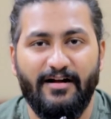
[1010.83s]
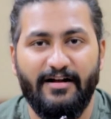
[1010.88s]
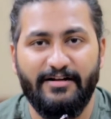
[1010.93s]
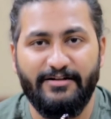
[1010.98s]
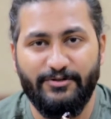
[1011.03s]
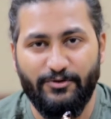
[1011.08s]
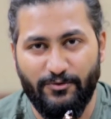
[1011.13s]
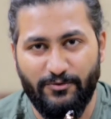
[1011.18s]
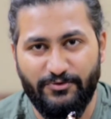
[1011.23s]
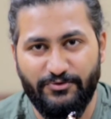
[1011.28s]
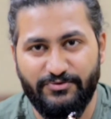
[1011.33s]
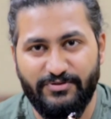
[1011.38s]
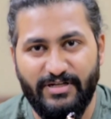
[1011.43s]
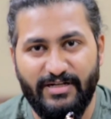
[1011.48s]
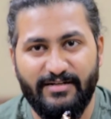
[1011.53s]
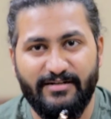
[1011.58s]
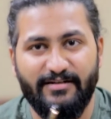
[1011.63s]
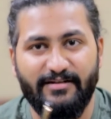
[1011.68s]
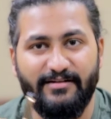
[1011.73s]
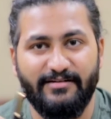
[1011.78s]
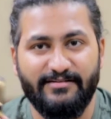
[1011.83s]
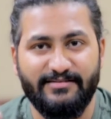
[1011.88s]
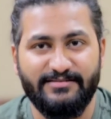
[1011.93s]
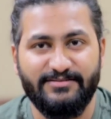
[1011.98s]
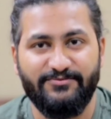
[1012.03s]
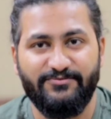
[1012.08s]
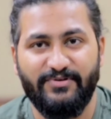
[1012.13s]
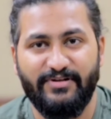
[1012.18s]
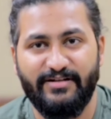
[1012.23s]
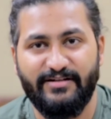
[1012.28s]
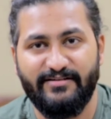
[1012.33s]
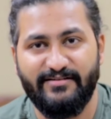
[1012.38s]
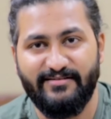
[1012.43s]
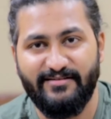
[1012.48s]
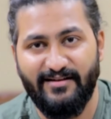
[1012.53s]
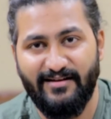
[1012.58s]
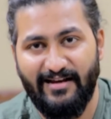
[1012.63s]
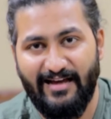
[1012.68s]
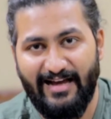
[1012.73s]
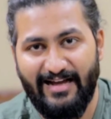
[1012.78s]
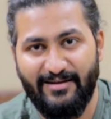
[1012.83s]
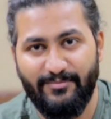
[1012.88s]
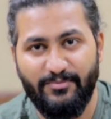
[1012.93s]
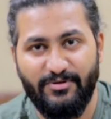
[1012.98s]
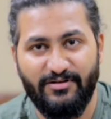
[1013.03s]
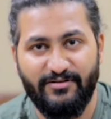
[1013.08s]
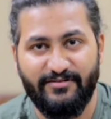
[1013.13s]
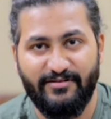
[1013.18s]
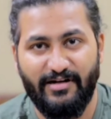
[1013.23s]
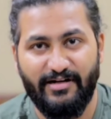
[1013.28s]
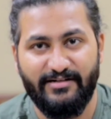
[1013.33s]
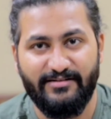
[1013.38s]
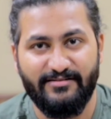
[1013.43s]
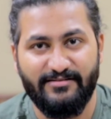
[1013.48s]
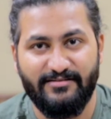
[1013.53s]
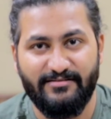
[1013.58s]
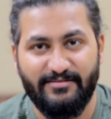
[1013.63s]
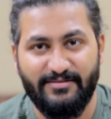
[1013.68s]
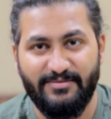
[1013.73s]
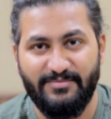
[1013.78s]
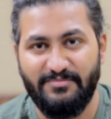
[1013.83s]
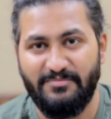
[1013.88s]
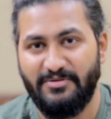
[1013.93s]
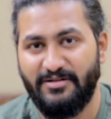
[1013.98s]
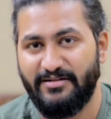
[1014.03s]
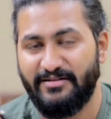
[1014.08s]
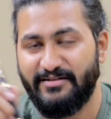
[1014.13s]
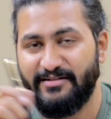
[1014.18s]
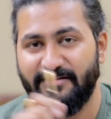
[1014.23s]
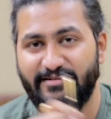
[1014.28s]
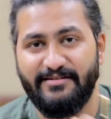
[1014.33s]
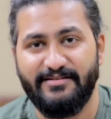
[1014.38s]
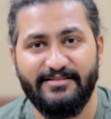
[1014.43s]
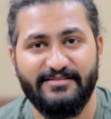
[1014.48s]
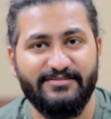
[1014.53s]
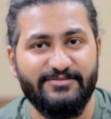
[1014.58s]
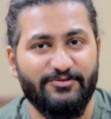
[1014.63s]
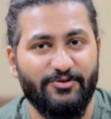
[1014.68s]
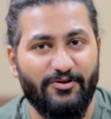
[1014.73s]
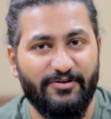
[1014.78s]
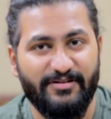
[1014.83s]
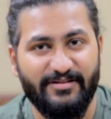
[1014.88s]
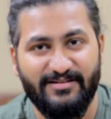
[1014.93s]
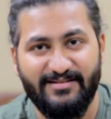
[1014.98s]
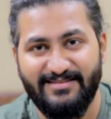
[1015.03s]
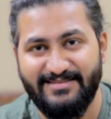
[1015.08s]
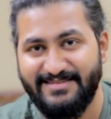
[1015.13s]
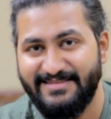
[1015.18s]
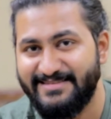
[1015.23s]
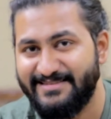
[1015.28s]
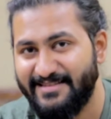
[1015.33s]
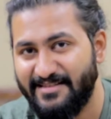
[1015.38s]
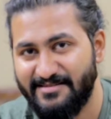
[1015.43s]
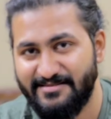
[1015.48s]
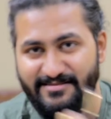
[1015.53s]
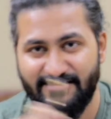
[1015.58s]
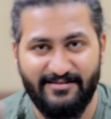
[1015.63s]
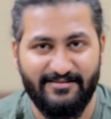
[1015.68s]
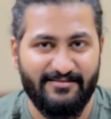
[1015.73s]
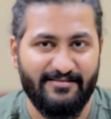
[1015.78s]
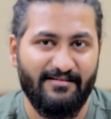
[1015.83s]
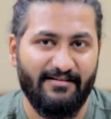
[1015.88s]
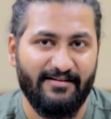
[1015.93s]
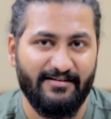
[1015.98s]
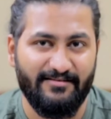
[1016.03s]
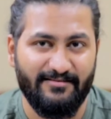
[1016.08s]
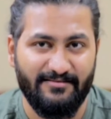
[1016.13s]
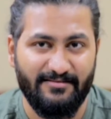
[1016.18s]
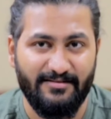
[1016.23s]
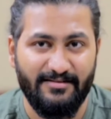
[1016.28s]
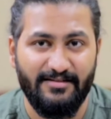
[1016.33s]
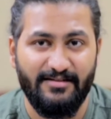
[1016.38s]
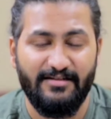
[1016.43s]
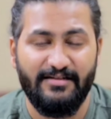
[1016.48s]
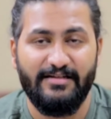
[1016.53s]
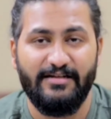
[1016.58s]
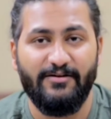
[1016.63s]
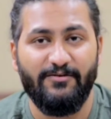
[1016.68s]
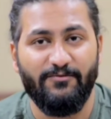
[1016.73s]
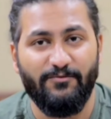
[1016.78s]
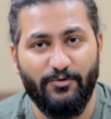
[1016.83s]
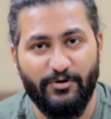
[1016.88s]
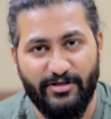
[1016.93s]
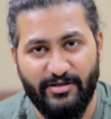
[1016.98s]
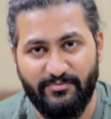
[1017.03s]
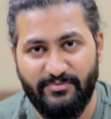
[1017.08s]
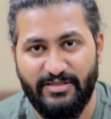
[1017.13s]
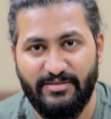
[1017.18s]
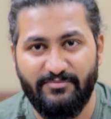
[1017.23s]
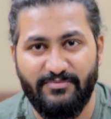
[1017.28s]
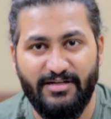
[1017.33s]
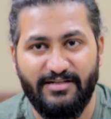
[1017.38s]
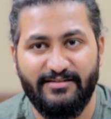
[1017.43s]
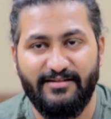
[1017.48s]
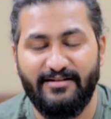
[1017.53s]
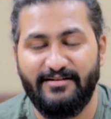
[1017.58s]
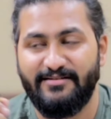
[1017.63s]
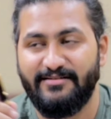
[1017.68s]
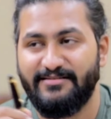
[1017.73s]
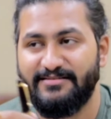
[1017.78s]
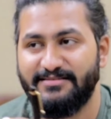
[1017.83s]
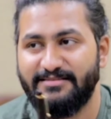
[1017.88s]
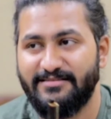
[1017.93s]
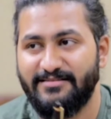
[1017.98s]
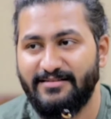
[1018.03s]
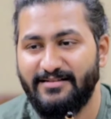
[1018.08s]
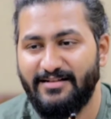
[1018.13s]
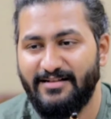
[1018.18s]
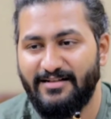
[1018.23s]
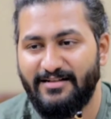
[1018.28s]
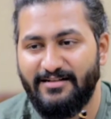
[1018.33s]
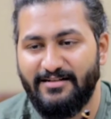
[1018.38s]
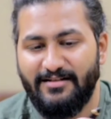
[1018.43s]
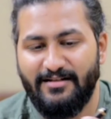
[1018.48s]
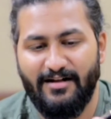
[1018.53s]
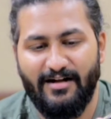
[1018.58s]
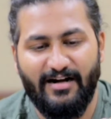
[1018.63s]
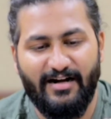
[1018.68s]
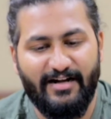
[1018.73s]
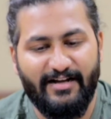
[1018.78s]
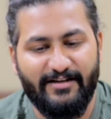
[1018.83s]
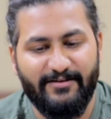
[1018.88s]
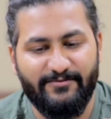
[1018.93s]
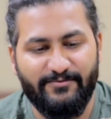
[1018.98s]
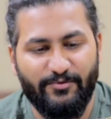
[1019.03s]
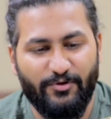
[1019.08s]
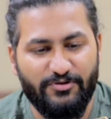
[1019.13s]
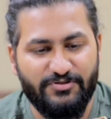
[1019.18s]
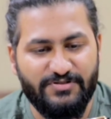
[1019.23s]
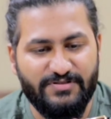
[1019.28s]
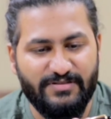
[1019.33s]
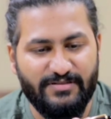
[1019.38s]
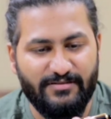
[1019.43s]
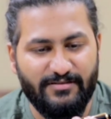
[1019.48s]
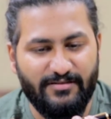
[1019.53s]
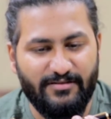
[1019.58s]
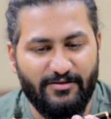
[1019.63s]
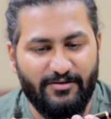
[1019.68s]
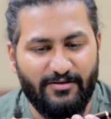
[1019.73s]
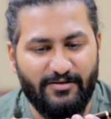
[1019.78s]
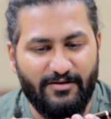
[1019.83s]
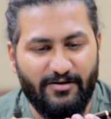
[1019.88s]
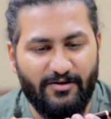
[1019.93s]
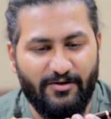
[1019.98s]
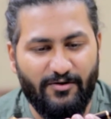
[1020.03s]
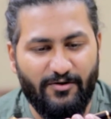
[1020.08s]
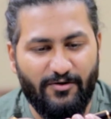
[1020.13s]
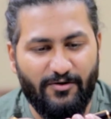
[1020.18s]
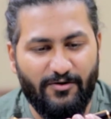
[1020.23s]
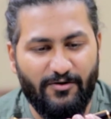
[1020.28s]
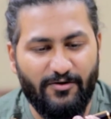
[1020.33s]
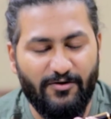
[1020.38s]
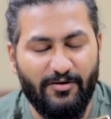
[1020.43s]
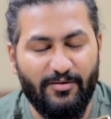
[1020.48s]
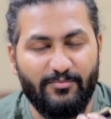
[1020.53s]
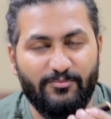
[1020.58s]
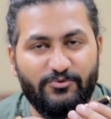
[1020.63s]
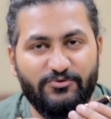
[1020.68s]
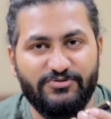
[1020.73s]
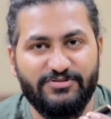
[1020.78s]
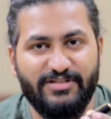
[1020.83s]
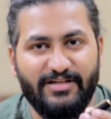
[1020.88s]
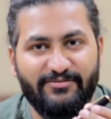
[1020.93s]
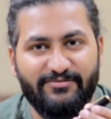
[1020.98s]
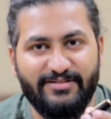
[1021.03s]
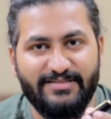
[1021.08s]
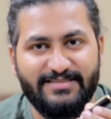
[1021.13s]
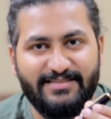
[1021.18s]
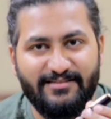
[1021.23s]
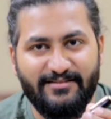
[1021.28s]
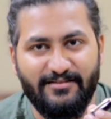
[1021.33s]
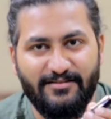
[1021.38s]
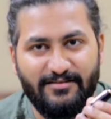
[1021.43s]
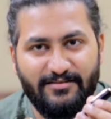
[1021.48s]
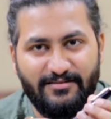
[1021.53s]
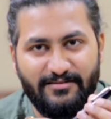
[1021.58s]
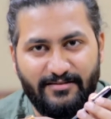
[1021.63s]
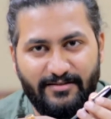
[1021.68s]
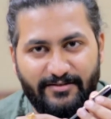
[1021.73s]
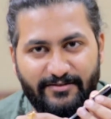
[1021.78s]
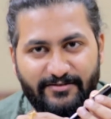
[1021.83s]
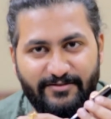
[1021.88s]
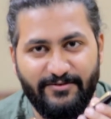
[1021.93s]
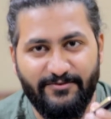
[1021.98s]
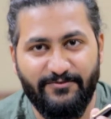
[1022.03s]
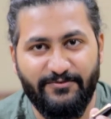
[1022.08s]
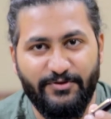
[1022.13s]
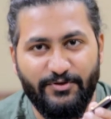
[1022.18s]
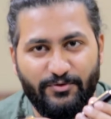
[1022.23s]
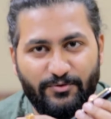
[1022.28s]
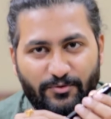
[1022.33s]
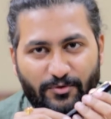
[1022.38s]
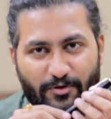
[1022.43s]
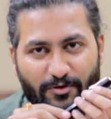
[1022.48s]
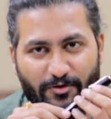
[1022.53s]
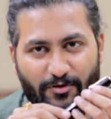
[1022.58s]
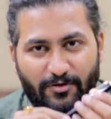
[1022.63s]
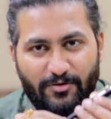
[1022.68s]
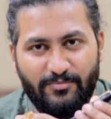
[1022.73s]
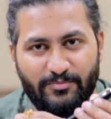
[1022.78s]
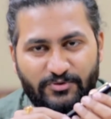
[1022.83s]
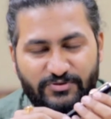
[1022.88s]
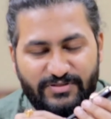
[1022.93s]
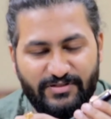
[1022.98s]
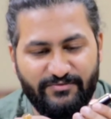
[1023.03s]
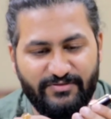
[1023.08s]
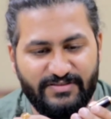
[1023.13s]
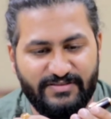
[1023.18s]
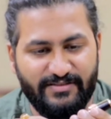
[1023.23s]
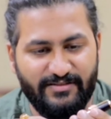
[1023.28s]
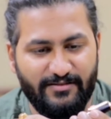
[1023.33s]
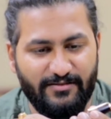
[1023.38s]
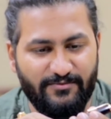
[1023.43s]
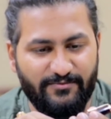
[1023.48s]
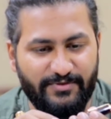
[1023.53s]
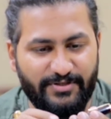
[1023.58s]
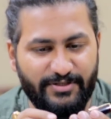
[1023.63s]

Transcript: I told you that it is a very reliable writer, but it is not a consistent writer. What I mean by that is, I watched almost every single review, almost every single